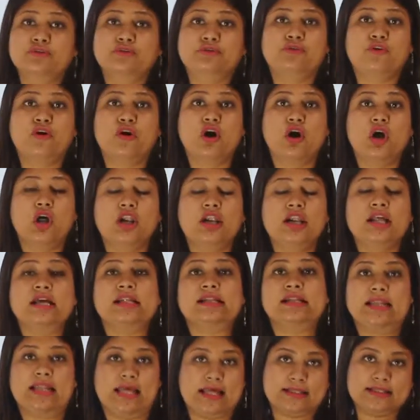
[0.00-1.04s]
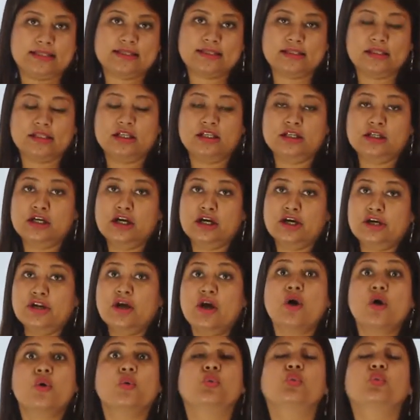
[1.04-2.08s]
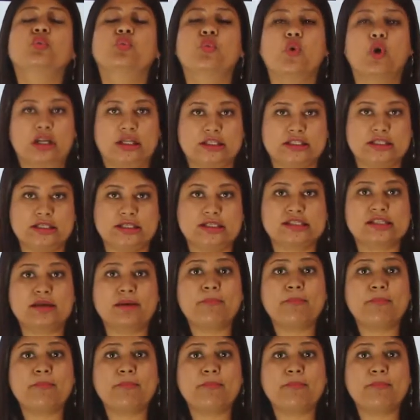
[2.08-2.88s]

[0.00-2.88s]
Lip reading: of all, let's learn what is a